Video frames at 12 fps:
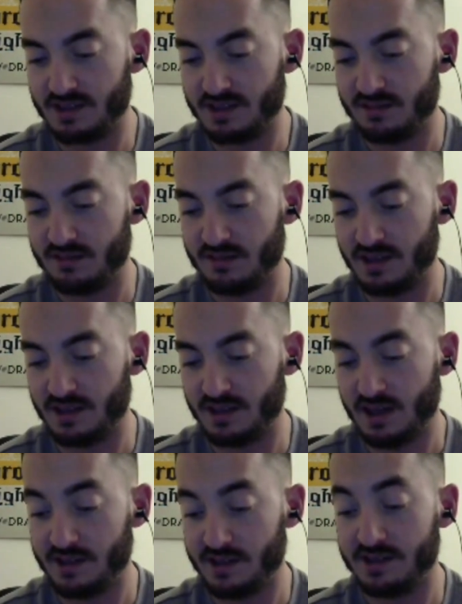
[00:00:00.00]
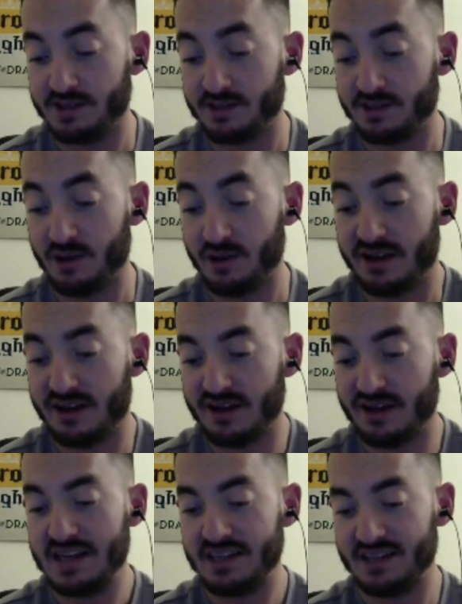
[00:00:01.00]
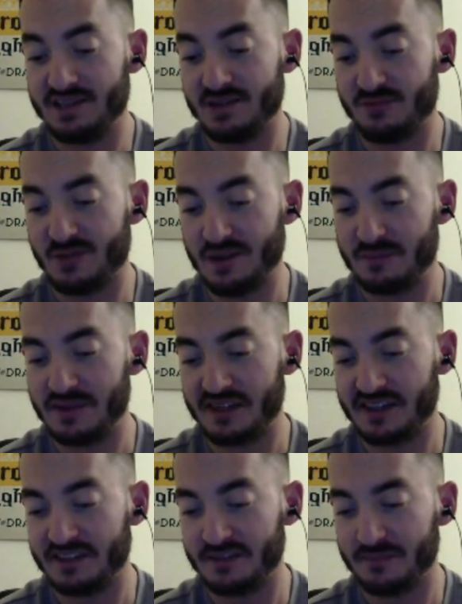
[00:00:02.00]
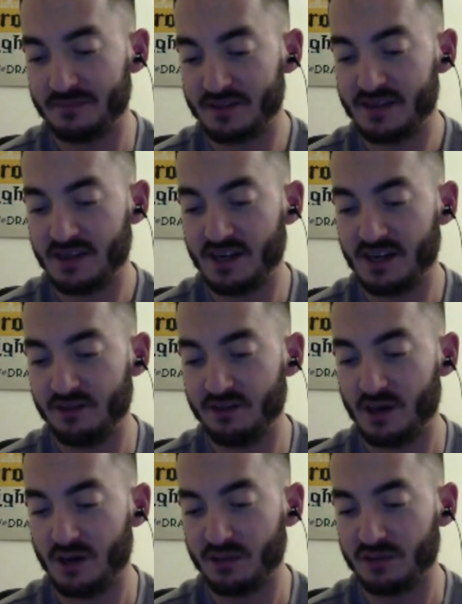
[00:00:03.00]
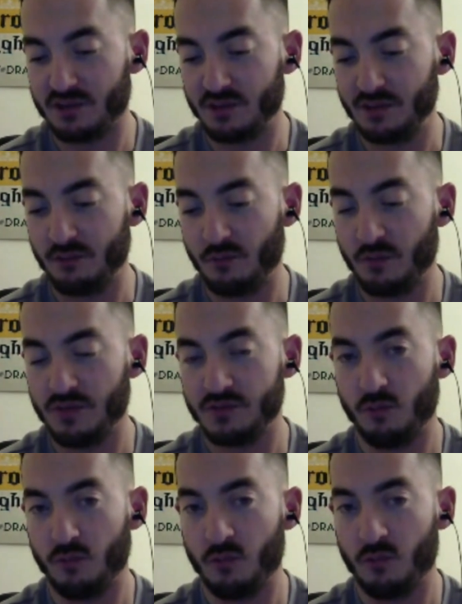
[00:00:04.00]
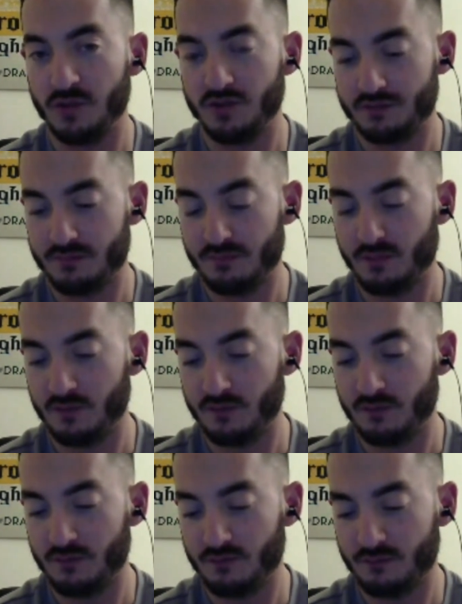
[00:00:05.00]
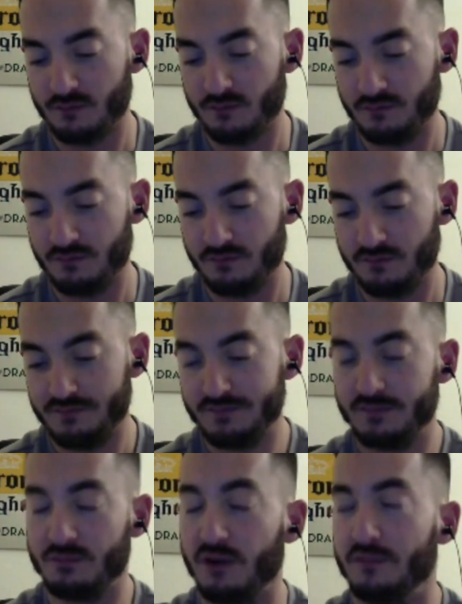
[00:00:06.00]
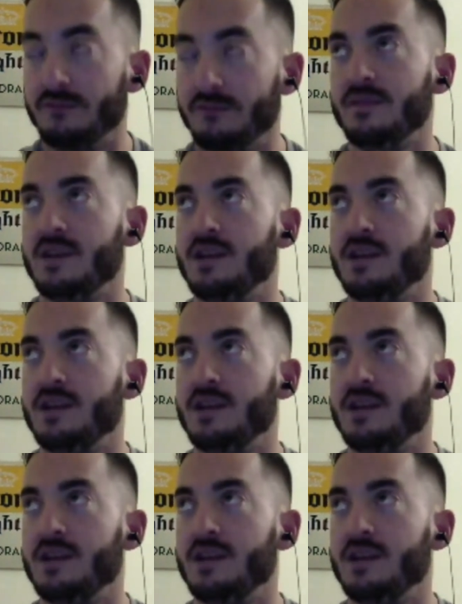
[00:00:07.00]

this is why I'm picking him. I know Rothwell should be is more well.